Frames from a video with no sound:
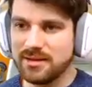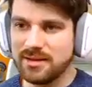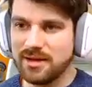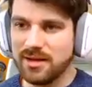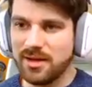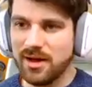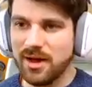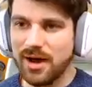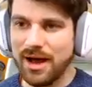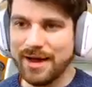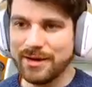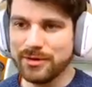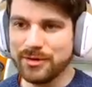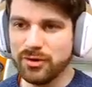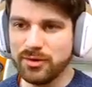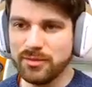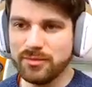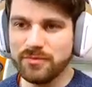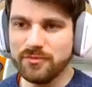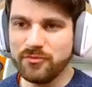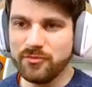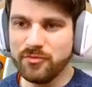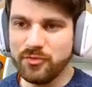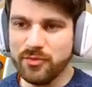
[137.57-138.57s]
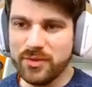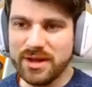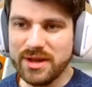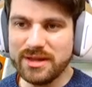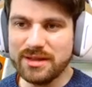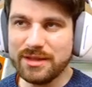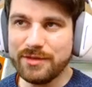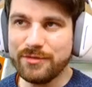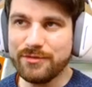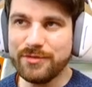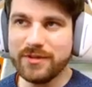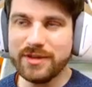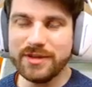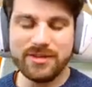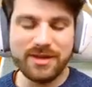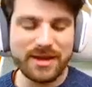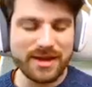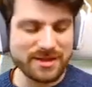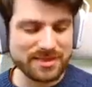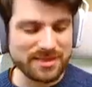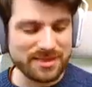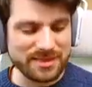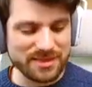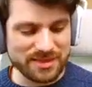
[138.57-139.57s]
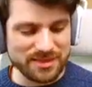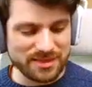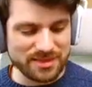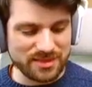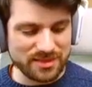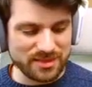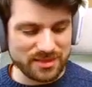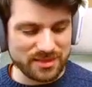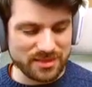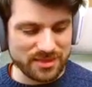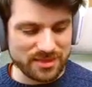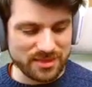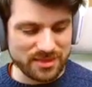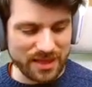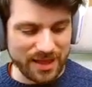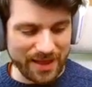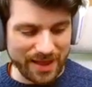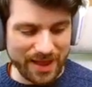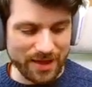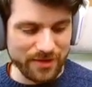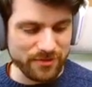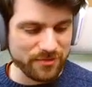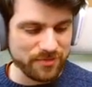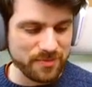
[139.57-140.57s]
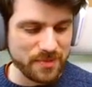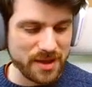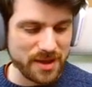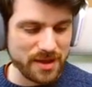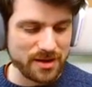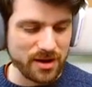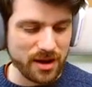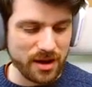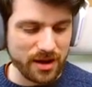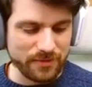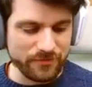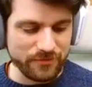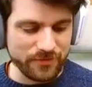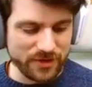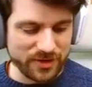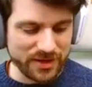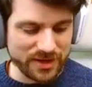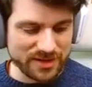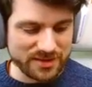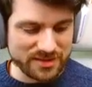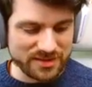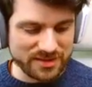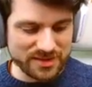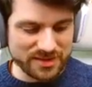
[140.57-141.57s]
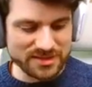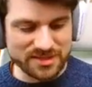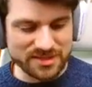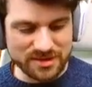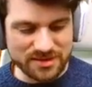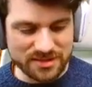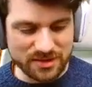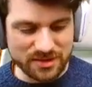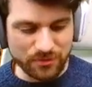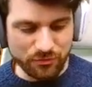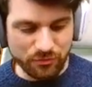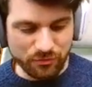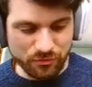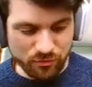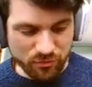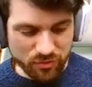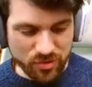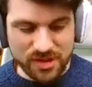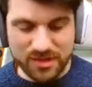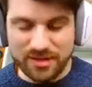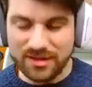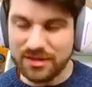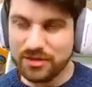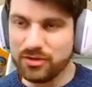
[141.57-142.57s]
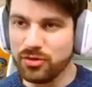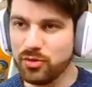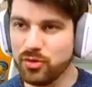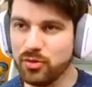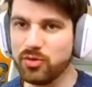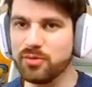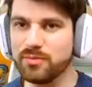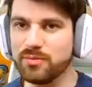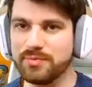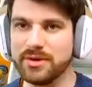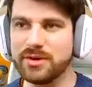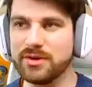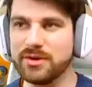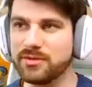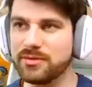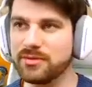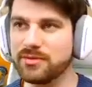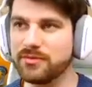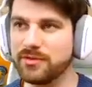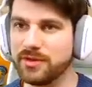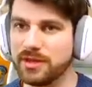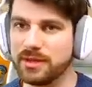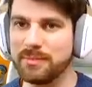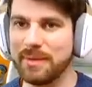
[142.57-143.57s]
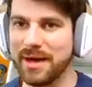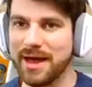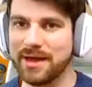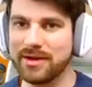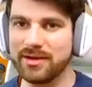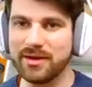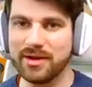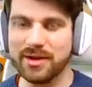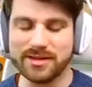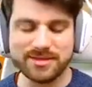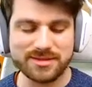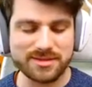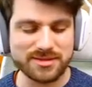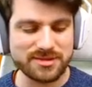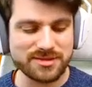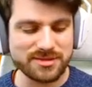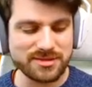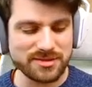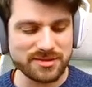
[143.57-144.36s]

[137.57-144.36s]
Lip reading: I don't really feel like they have been. I feel like this is a really cool build for the bad guys.